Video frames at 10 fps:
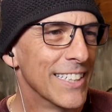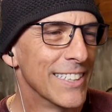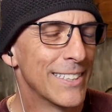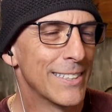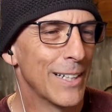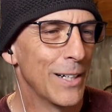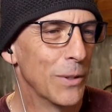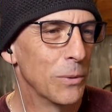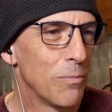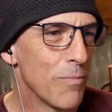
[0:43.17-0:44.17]

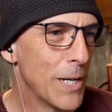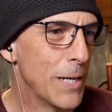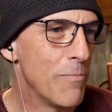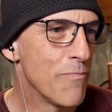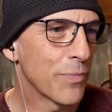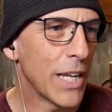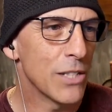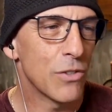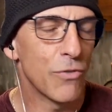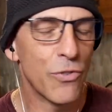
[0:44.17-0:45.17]
So um,
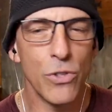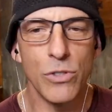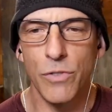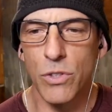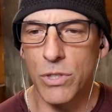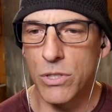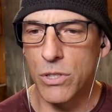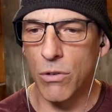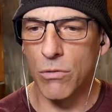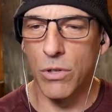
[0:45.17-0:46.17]
as for those of you that
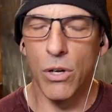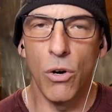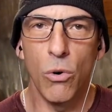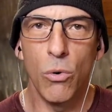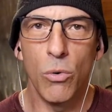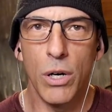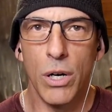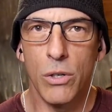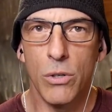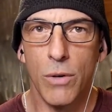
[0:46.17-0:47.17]
don't know
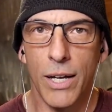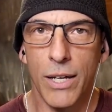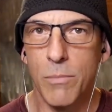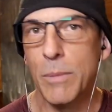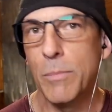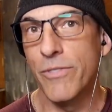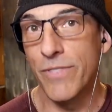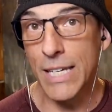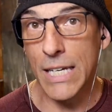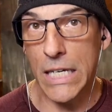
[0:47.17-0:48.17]
uh, who I E P P
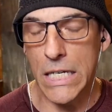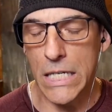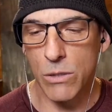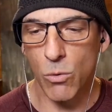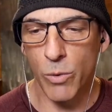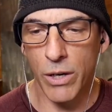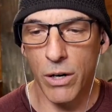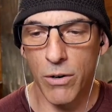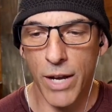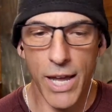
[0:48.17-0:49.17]
V is, we
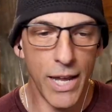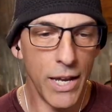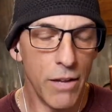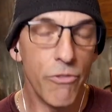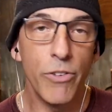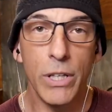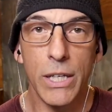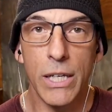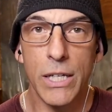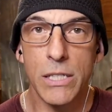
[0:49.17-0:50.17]
are a, an
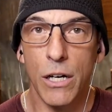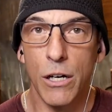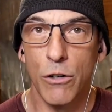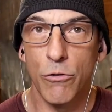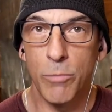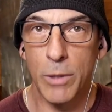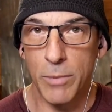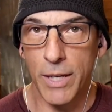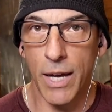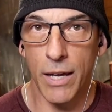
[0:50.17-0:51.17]
affiliate of P
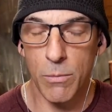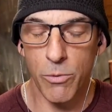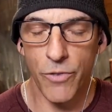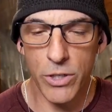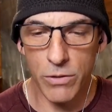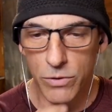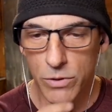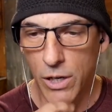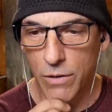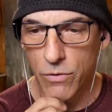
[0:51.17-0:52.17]
P A, the Professional
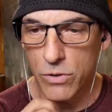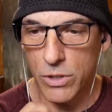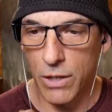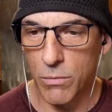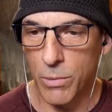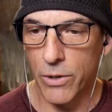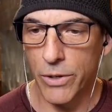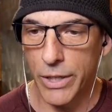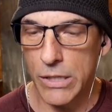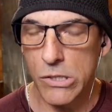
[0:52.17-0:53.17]
Photographers of
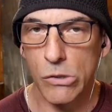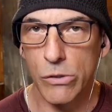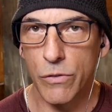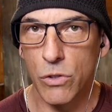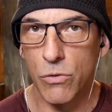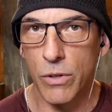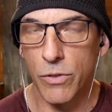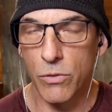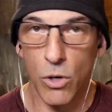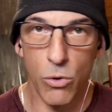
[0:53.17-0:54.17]
America. So if you, if
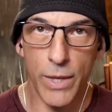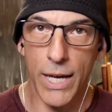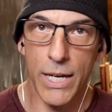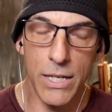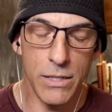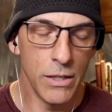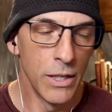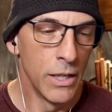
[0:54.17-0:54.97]
you know who that is,